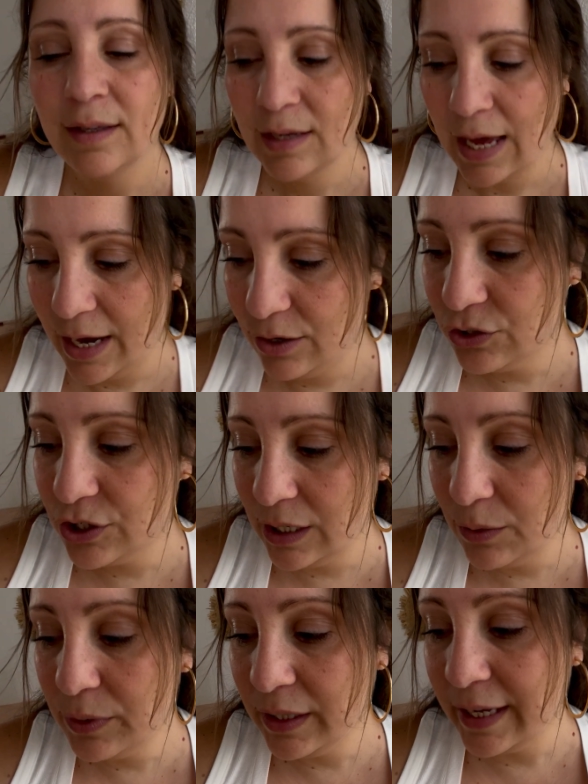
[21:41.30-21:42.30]
I
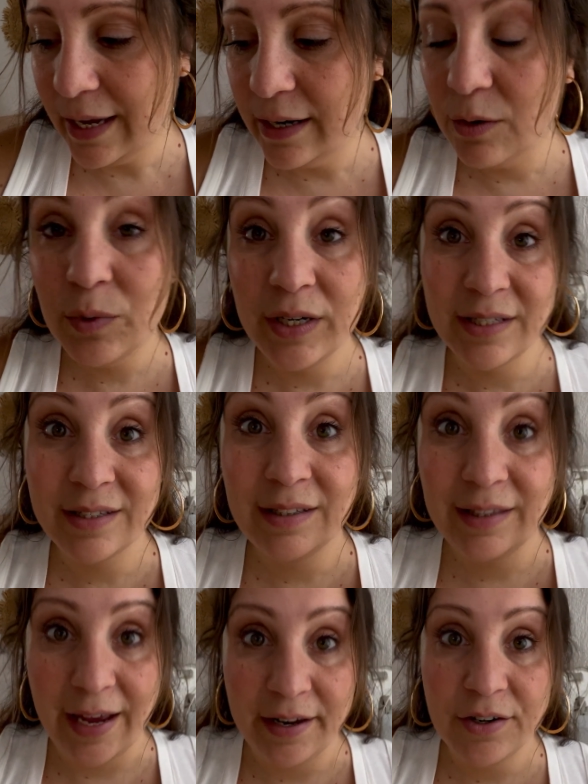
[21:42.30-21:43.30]
usually will get it when it's
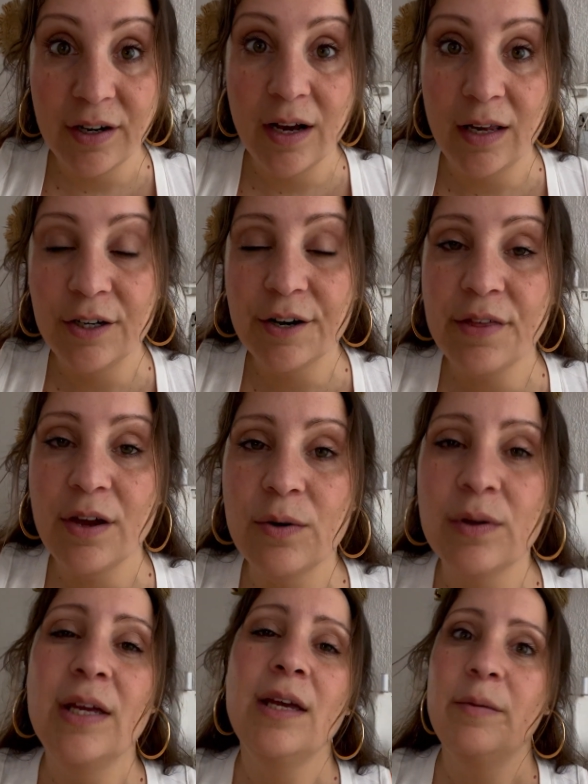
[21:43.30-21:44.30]
lighter color
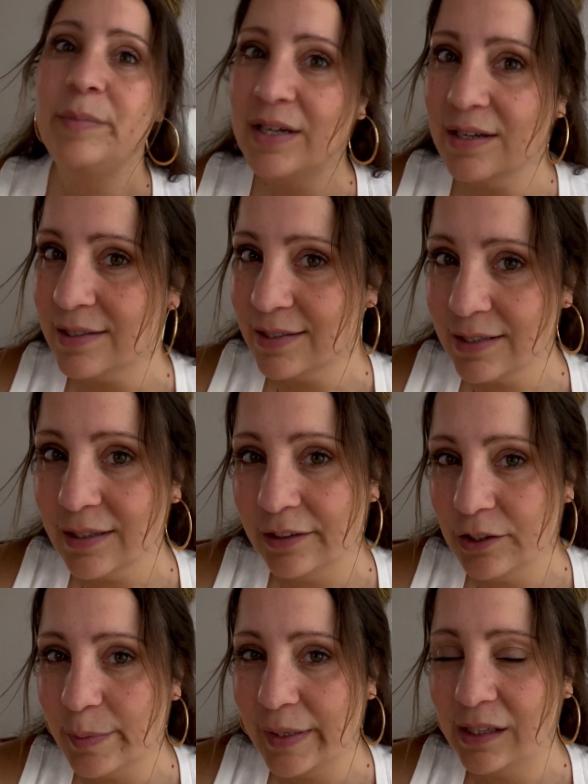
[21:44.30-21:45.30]
though, because it's a
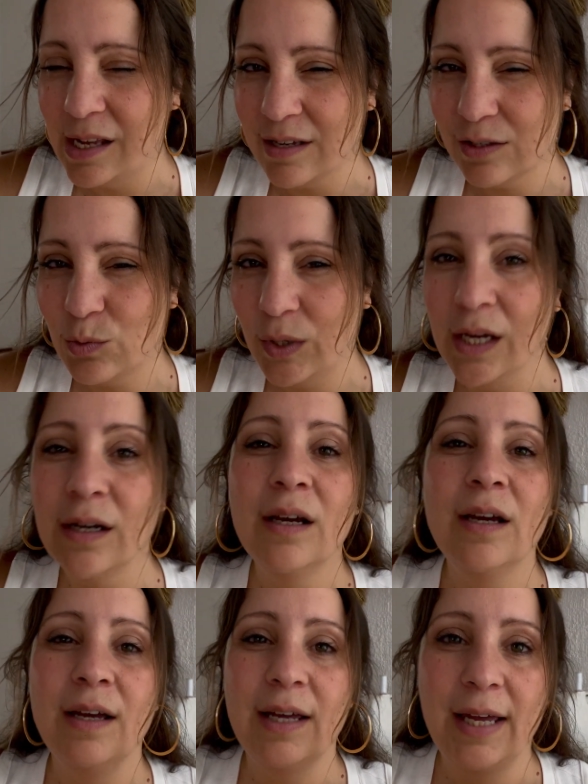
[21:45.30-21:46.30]
little bit less sweet,
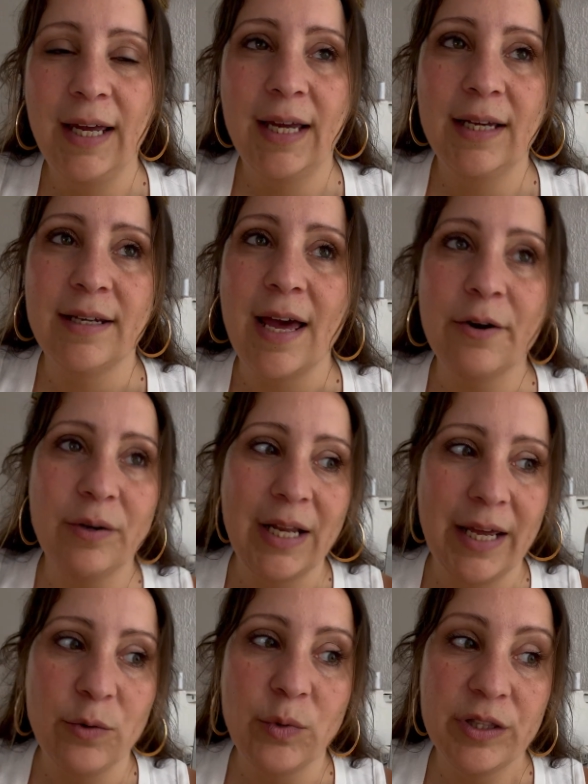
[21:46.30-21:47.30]
and I don't
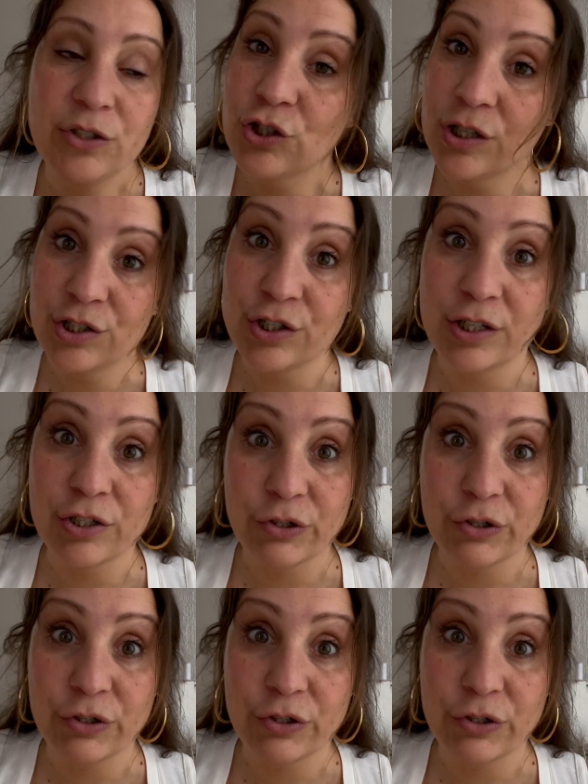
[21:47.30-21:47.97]
like when the sugar starts